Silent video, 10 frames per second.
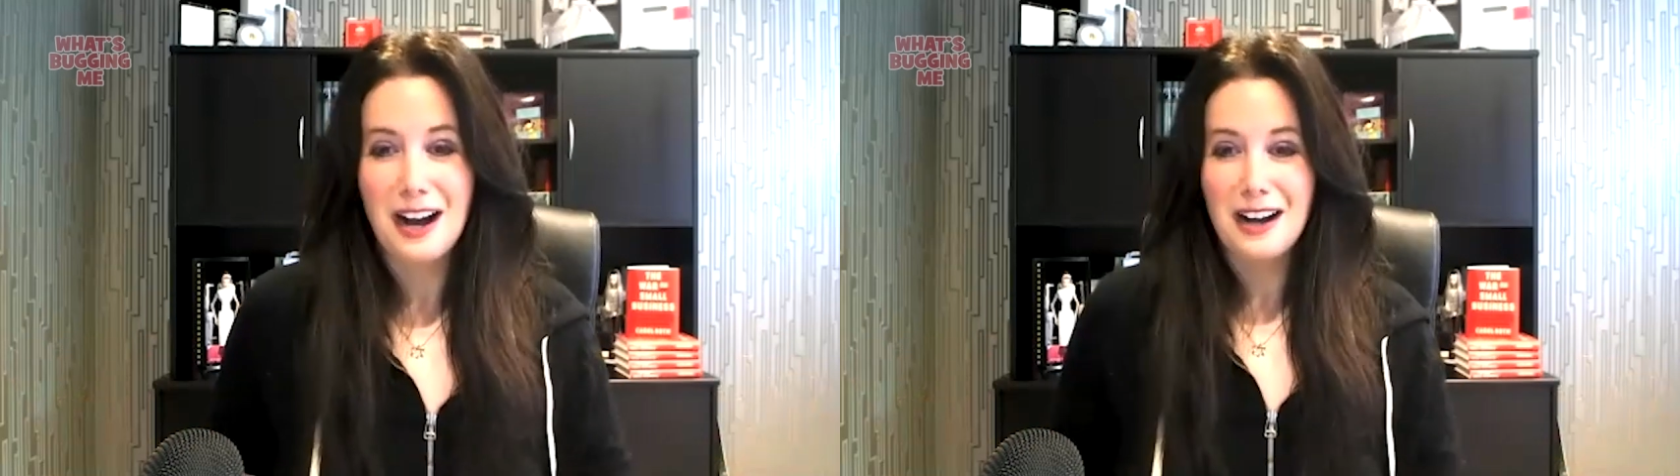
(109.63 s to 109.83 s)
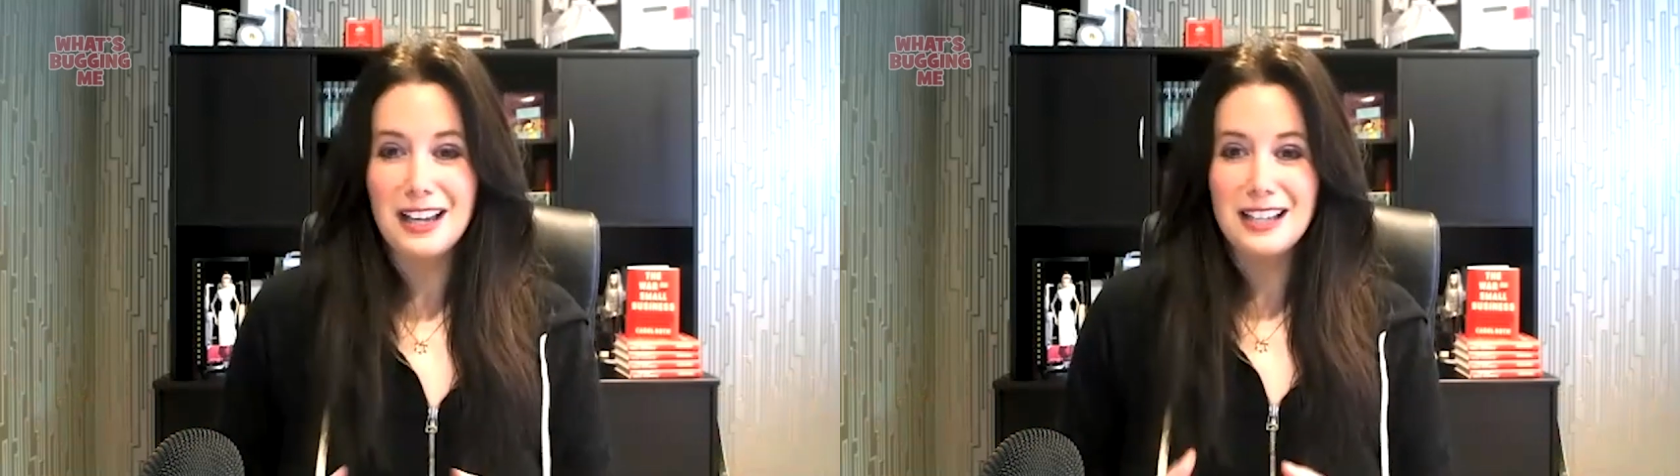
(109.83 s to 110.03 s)

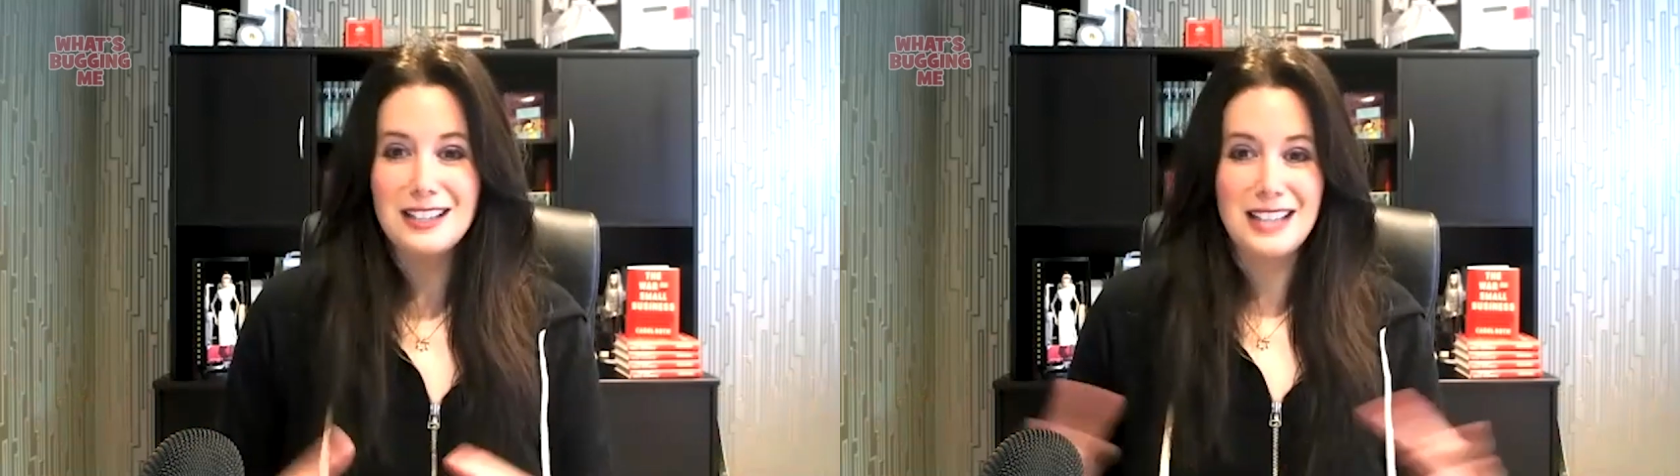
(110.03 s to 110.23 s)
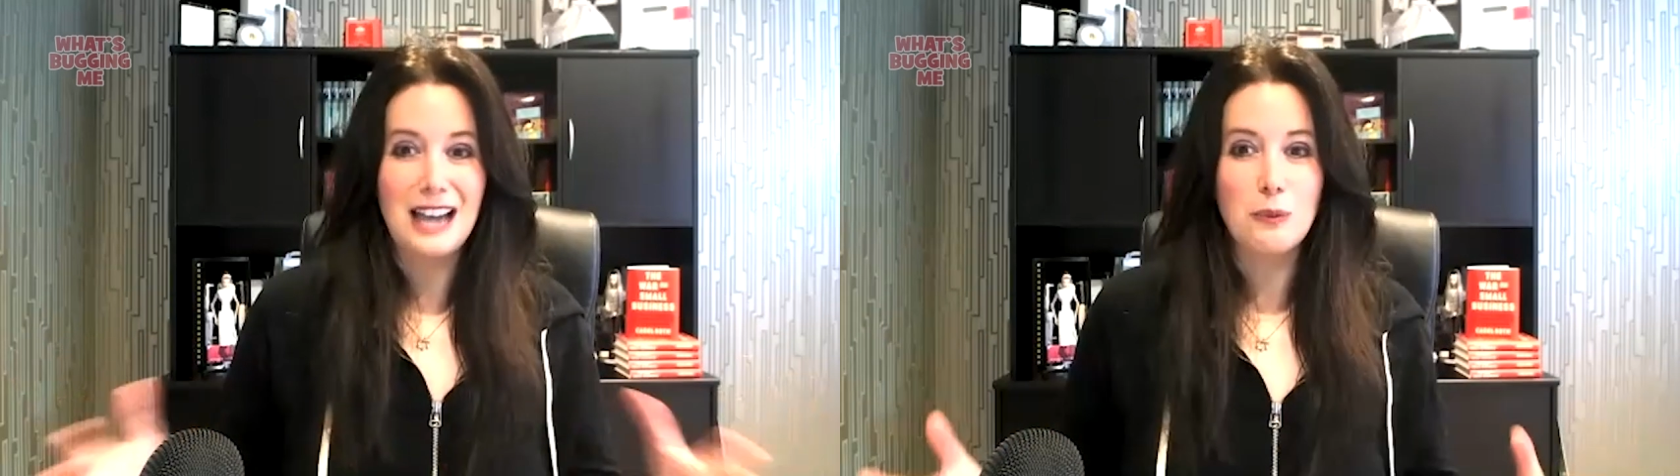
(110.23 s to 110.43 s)

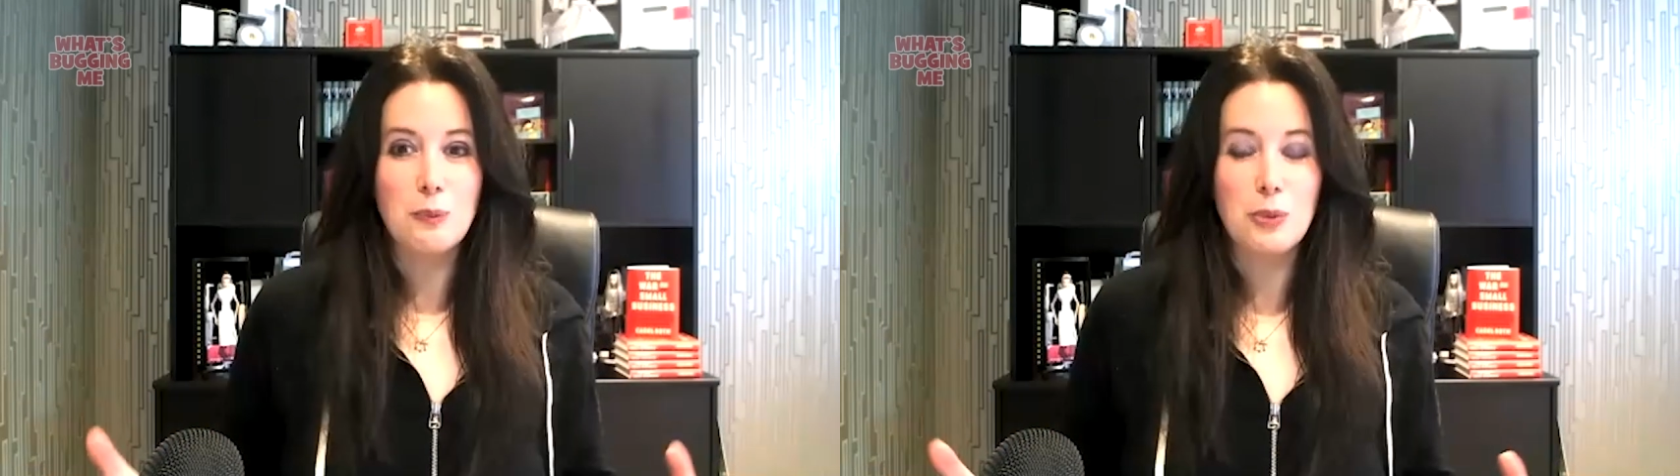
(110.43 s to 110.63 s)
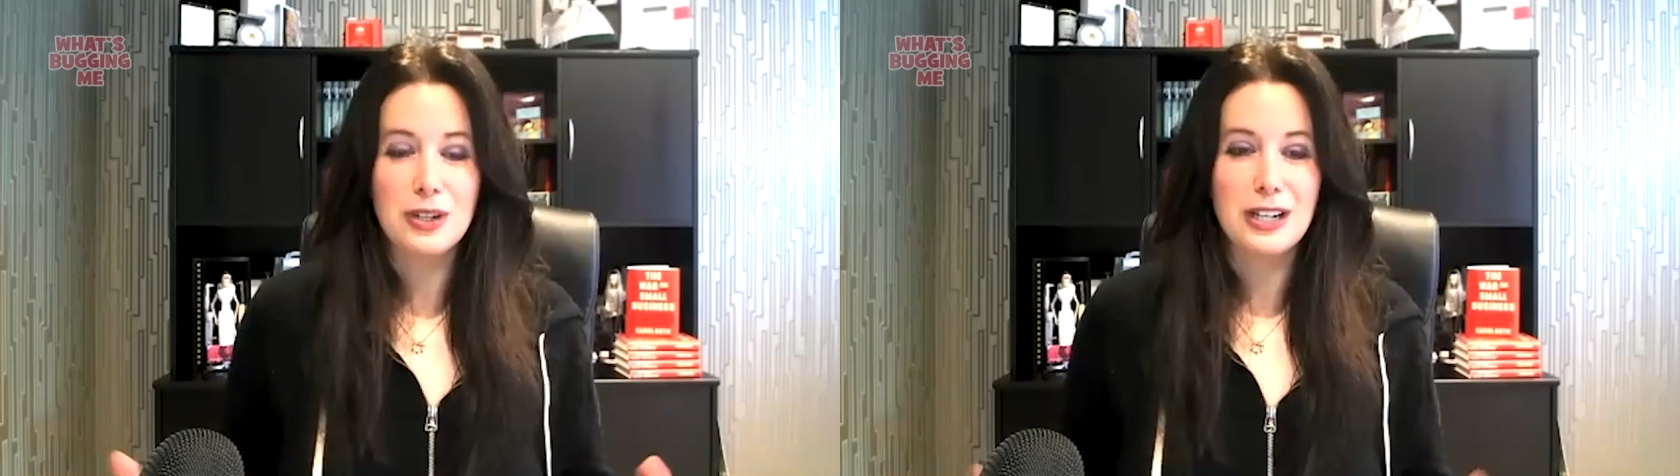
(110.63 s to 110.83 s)
is that
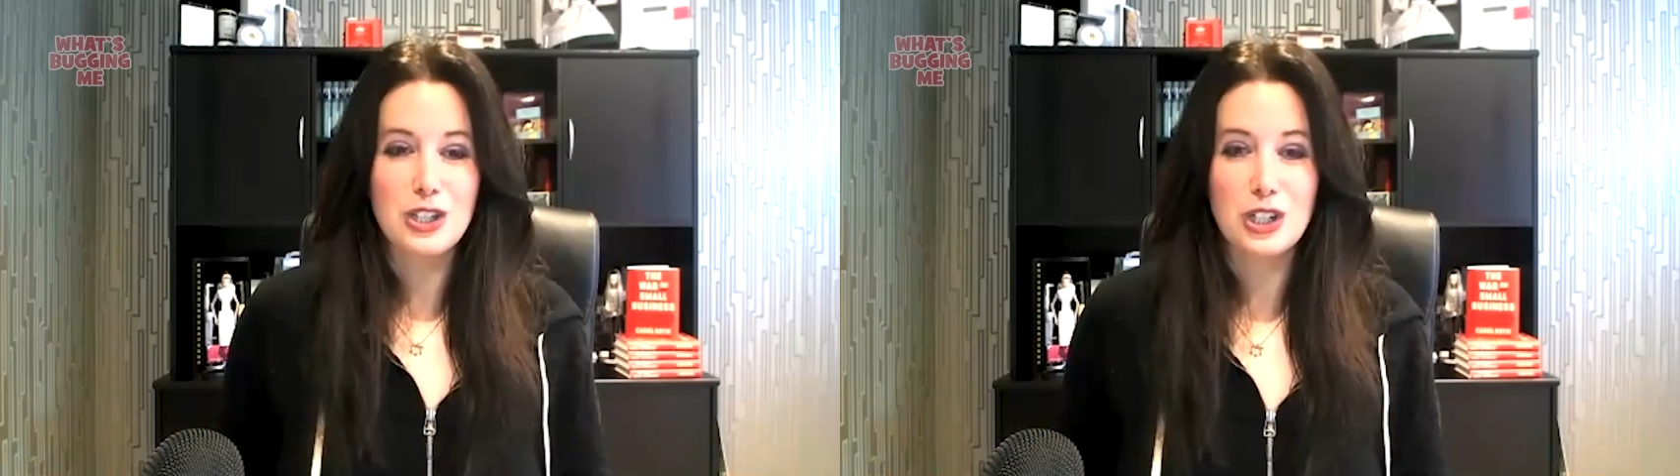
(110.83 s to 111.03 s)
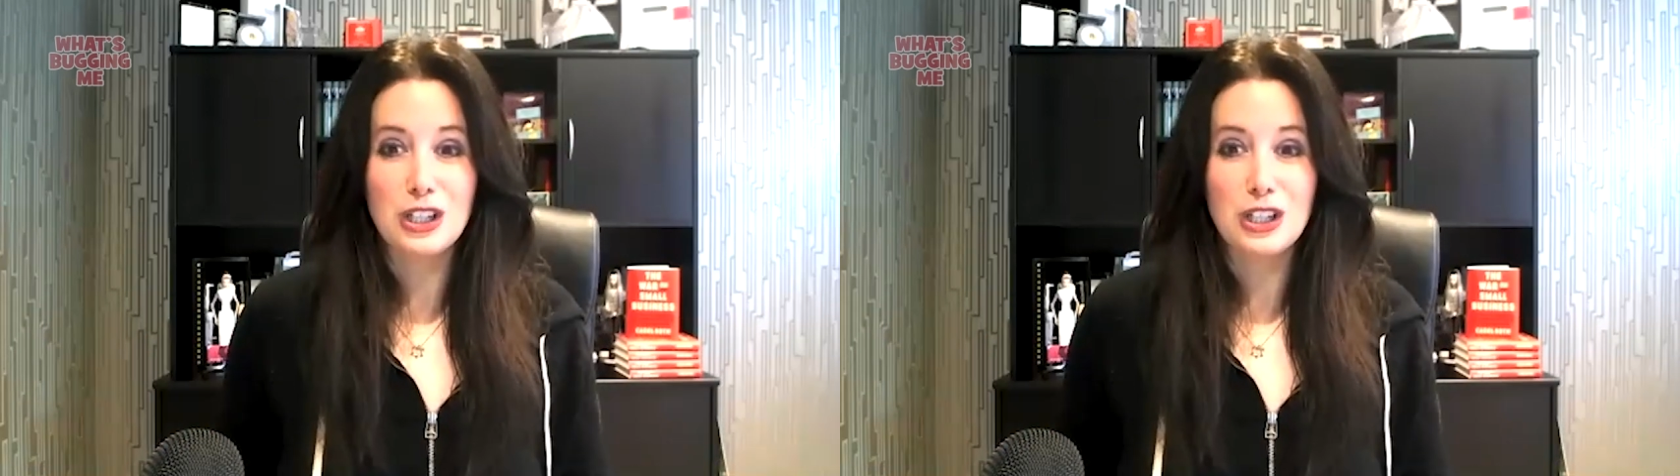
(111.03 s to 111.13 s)
prediction,